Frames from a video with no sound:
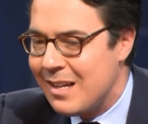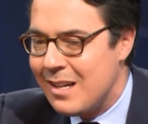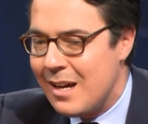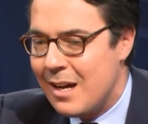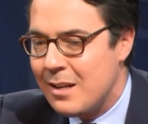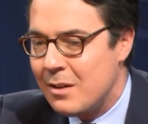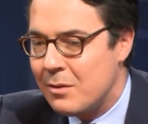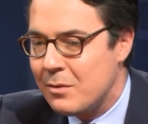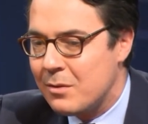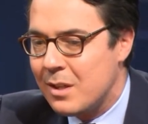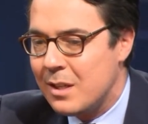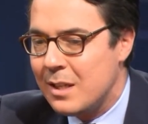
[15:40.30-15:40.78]

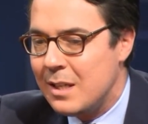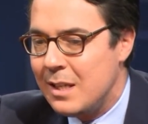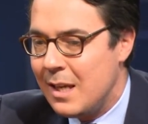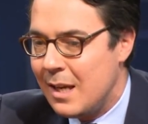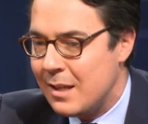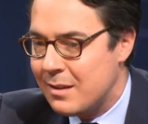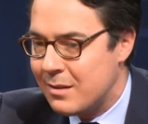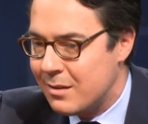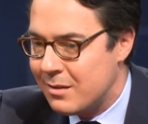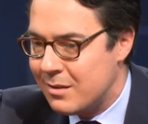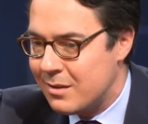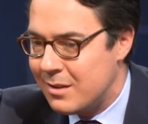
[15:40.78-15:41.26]
I don't think he
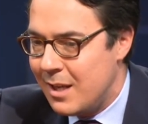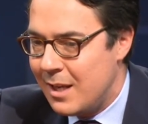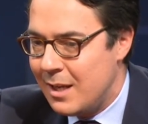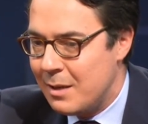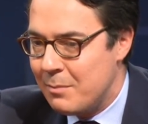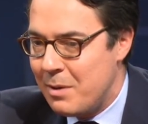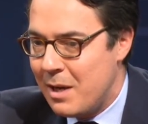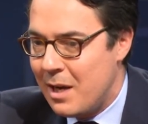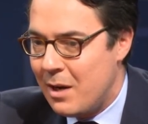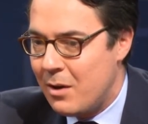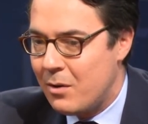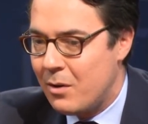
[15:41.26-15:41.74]
has the
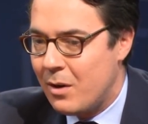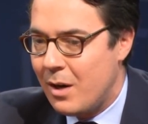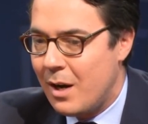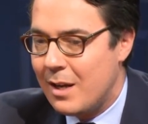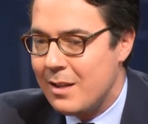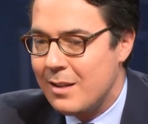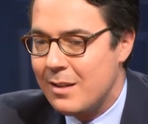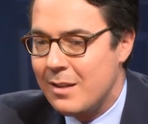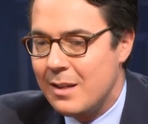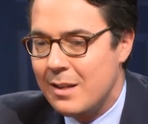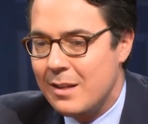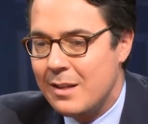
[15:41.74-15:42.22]
staying power.
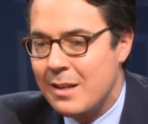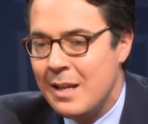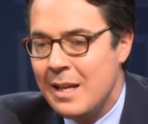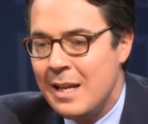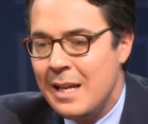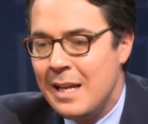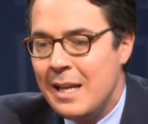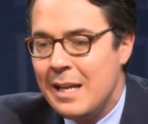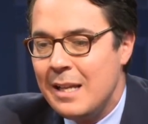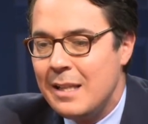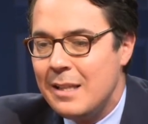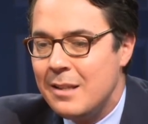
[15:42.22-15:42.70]
I think
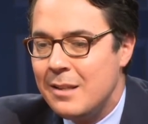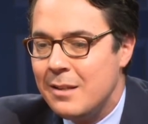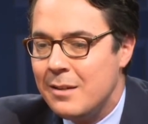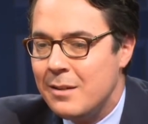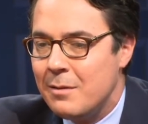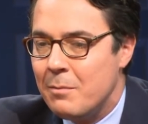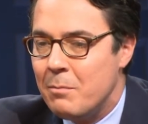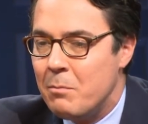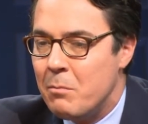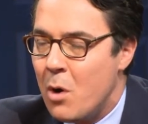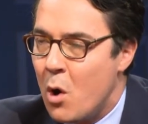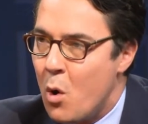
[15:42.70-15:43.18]

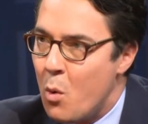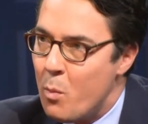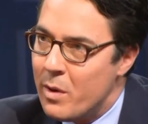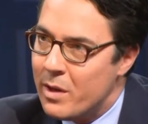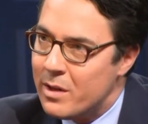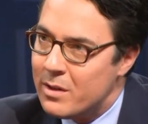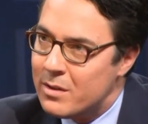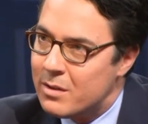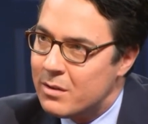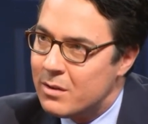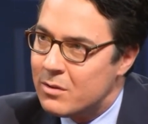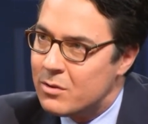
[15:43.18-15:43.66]
the
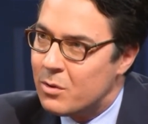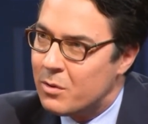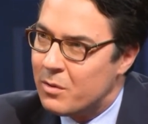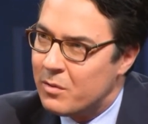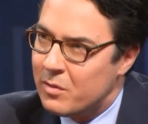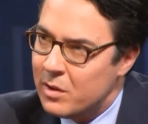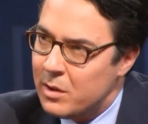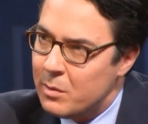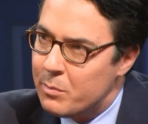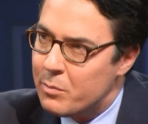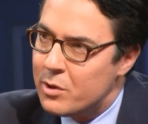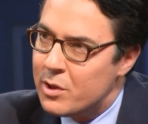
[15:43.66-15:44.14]
moment, the sort
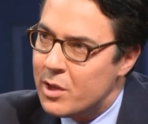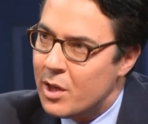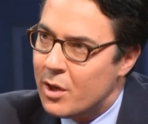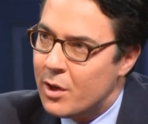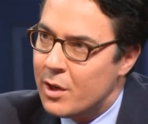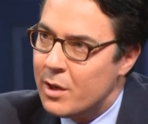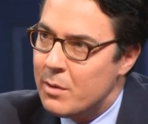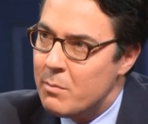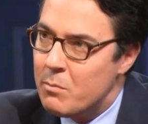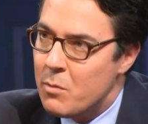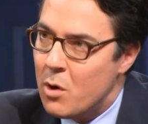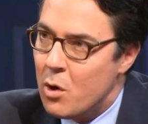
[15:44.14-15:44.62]
of
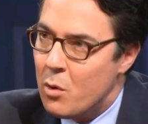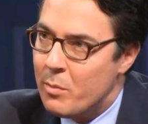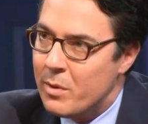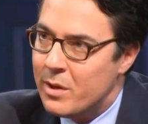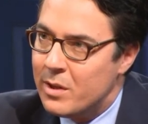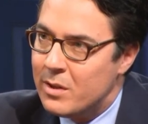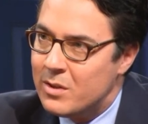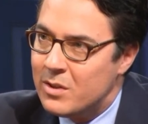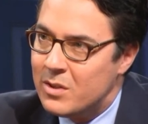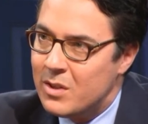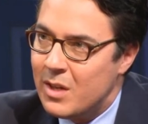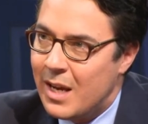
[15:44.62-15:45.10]
libertarian
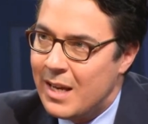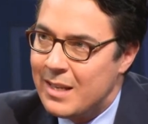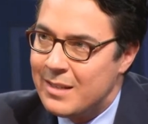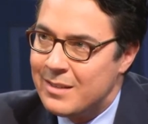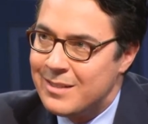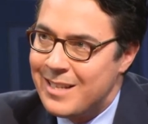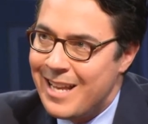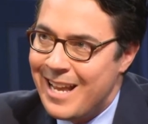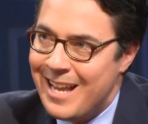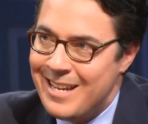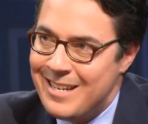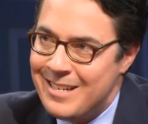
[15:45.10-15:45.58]
moment,
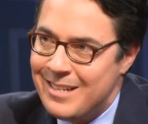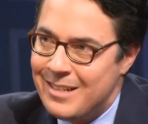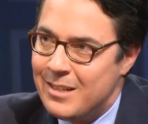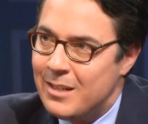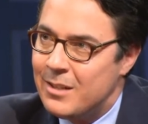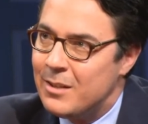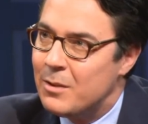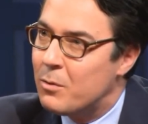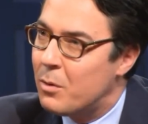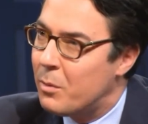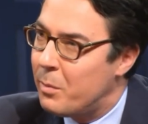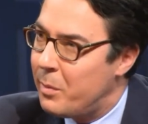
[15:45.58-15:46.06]
has ended
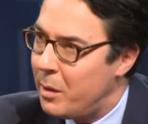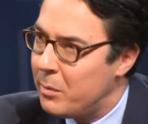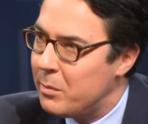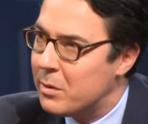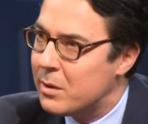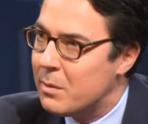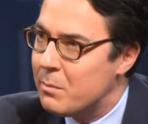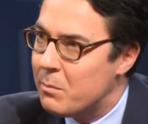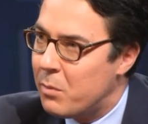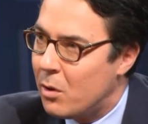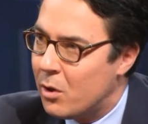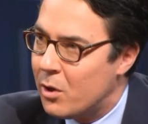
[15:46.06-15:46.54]
in the
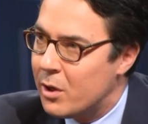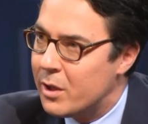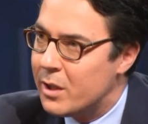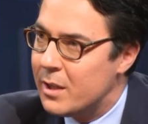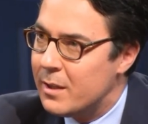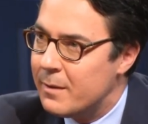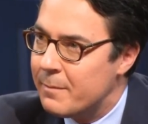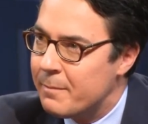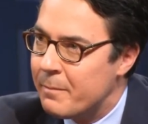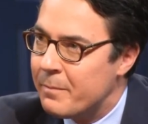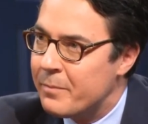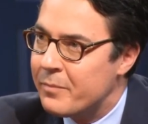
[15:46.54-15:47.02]
Republican
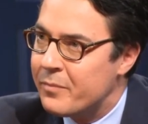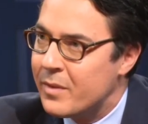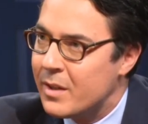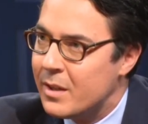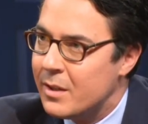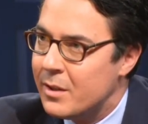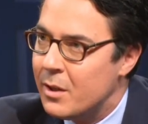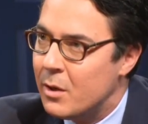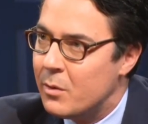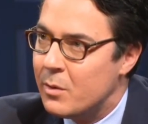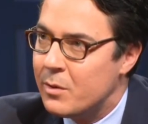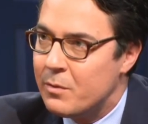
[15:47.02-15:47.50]
Party.
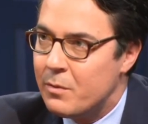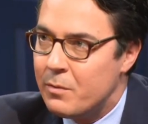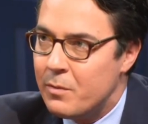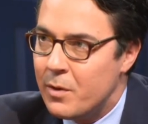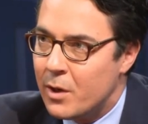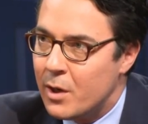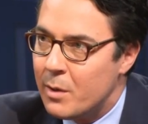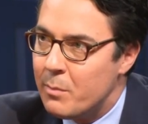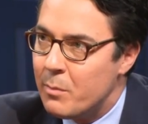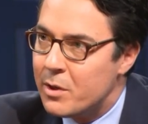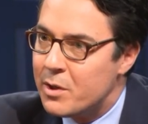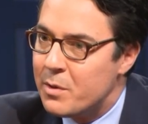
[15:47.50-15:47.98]
You know, is
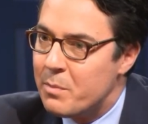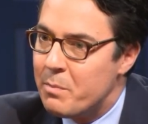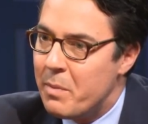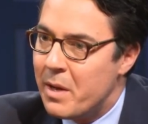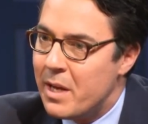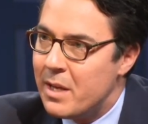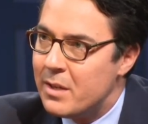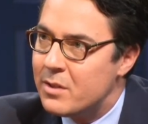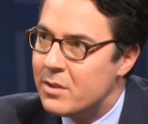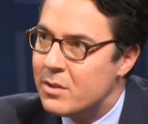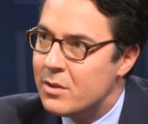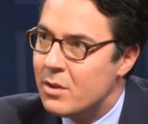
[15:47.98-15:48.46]
very much
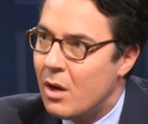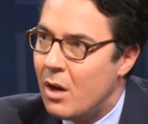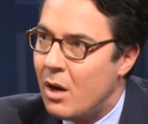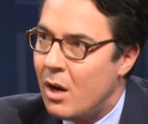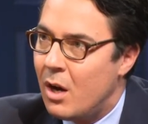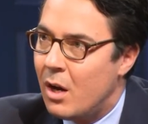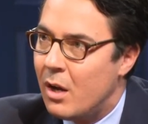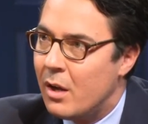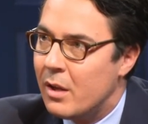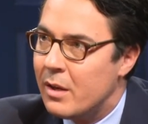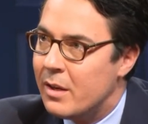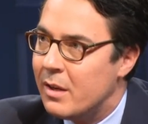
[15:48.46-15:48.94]
based
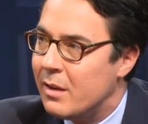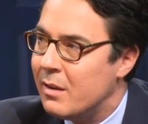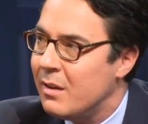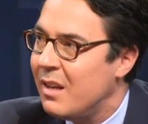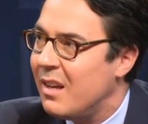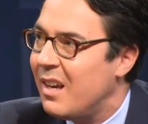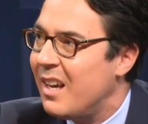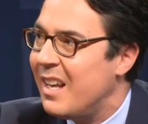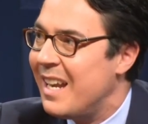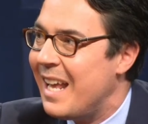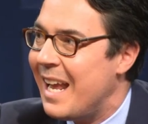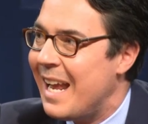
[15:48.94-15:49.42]
on
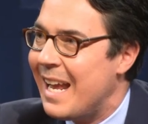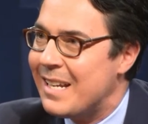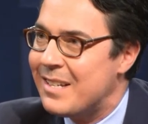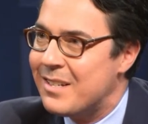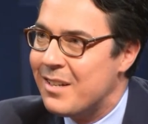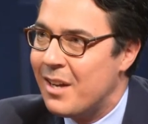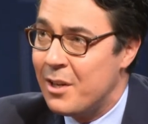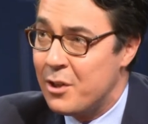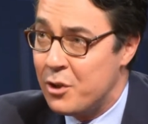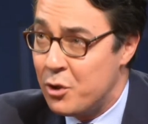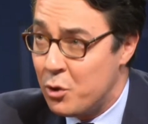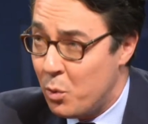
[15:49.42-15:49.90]
an
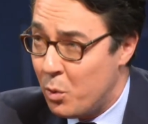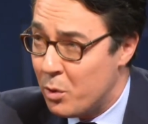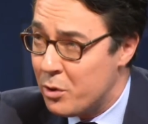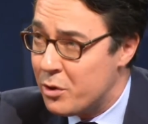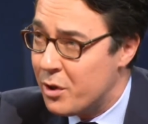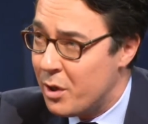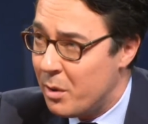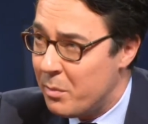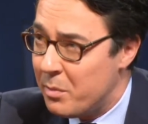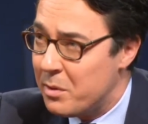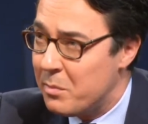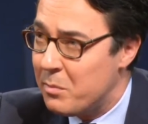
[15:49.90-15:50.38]

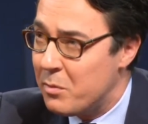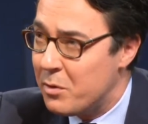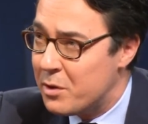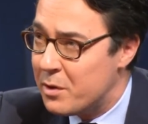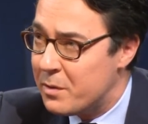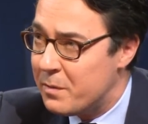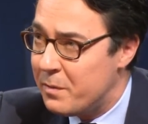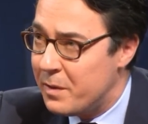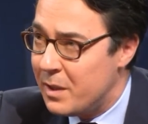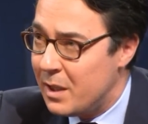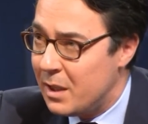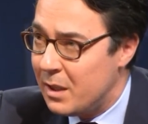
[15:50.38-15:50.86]
anti-George W.
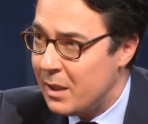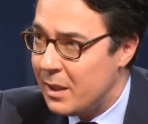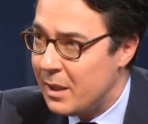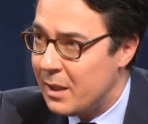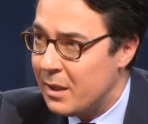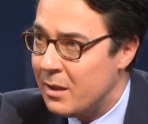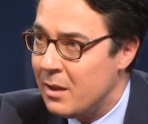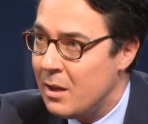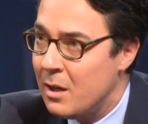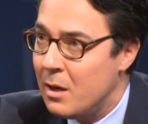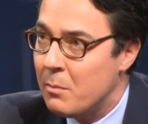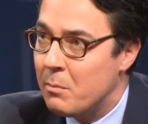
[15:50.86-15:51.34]
Bush
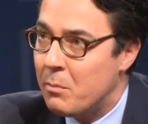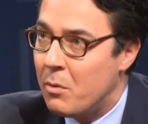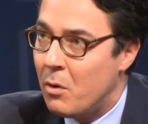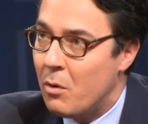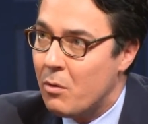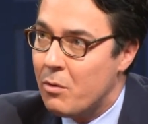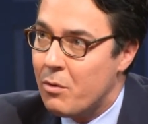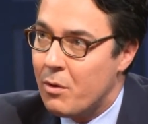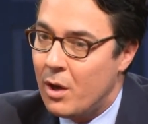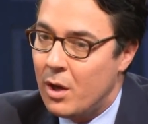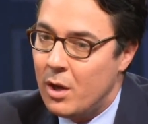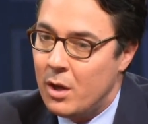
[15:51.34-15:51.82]
feeling,
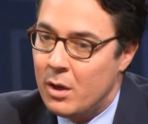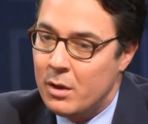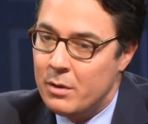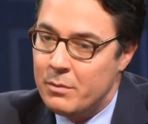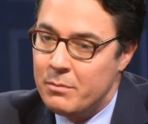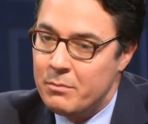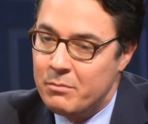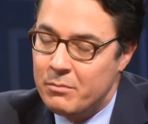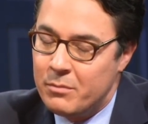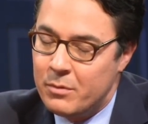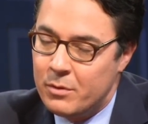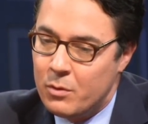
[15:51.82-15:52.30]
both
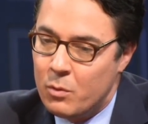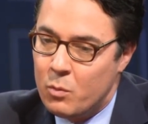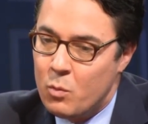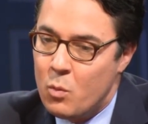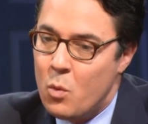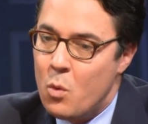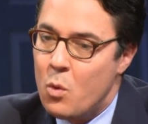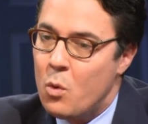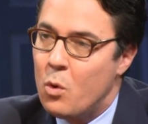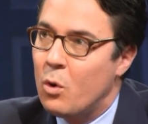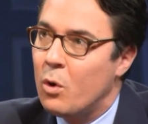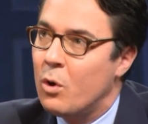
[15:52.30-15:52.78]
on the
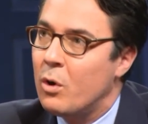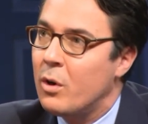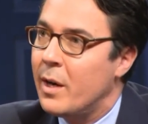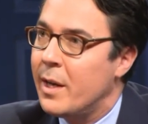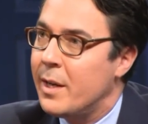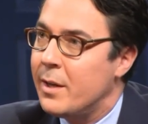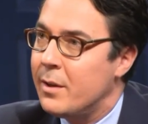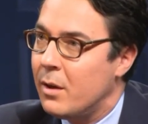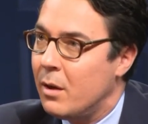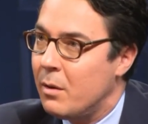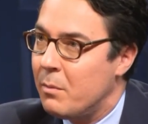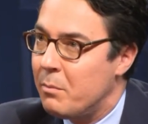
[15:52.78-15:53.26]
war
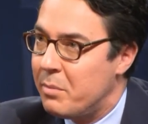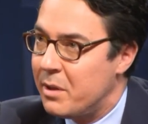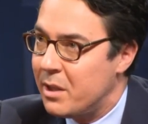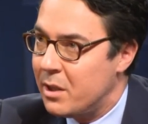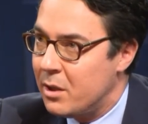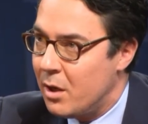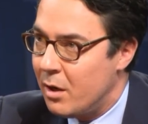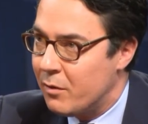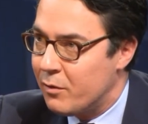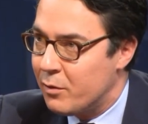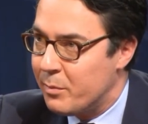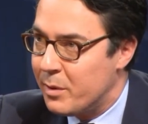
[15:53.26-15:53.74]
and on big
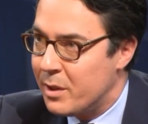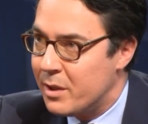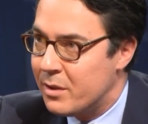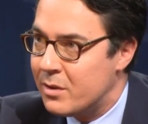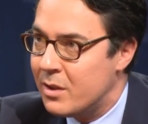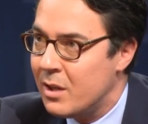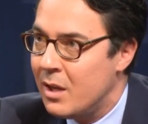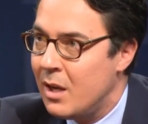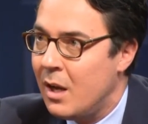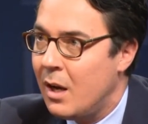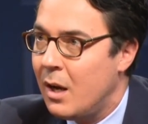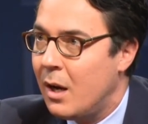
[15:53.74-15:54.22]

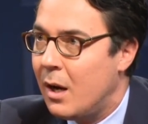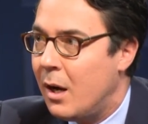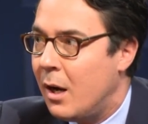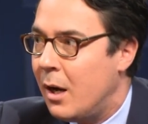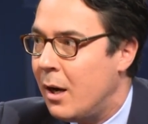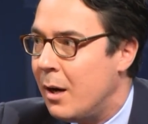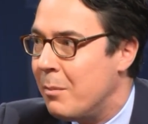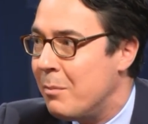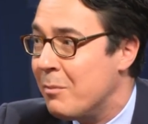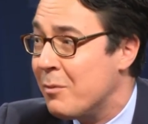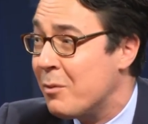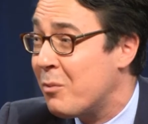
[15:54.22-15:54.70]
government.
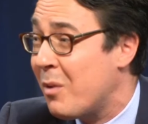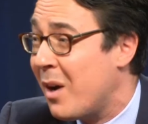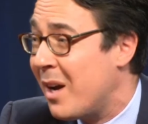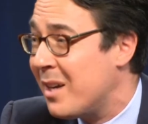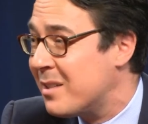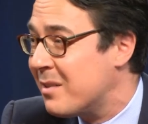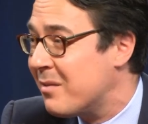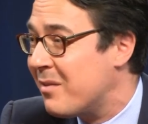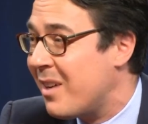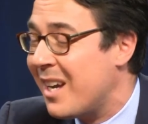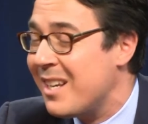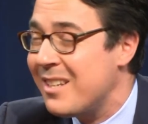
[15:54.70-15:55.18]
The
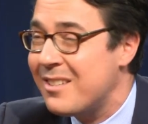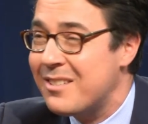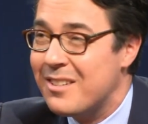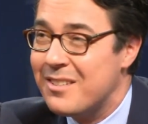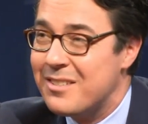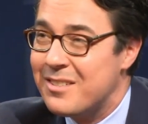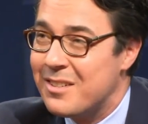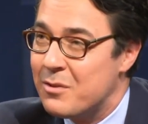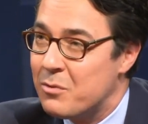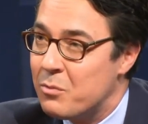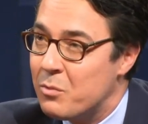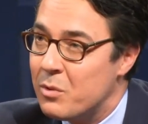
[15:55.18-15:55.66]
rise of
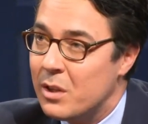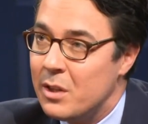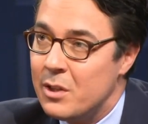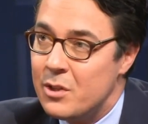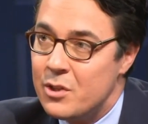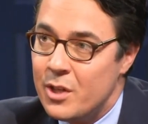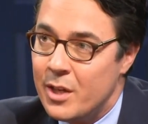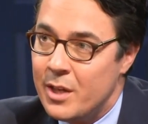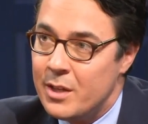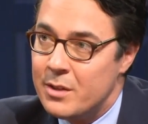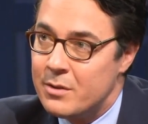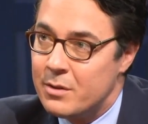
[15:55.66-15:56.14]
ISIS has really
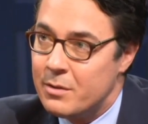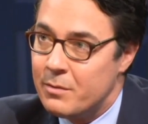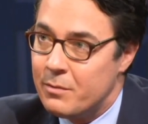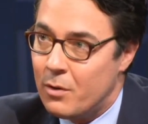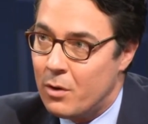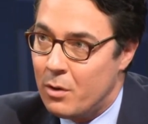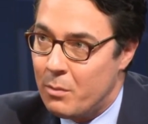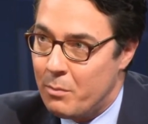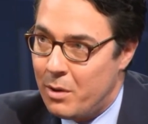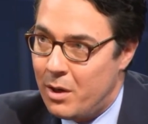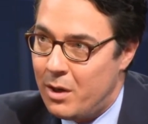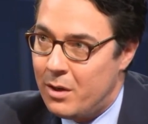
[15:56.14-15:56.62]
changed the
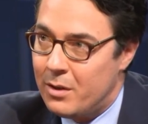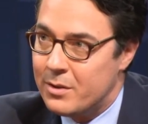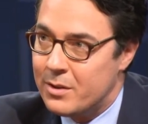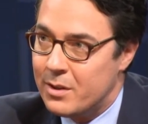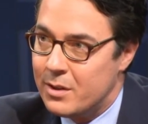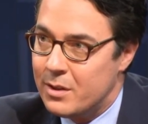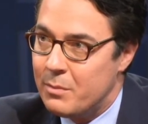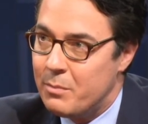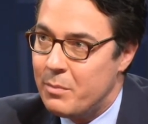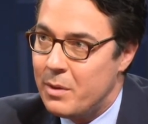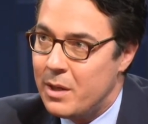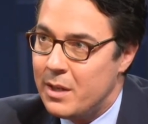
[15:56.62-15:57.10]
foreign
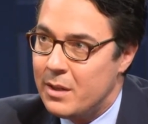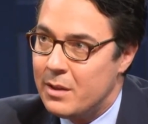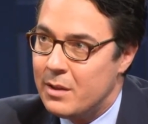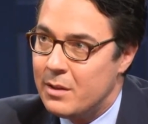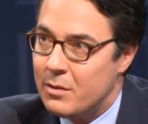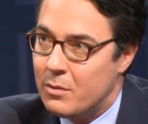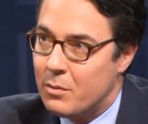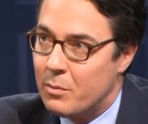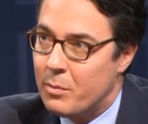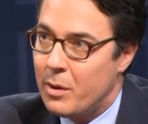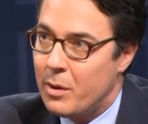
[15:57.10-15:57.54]
policy debate in the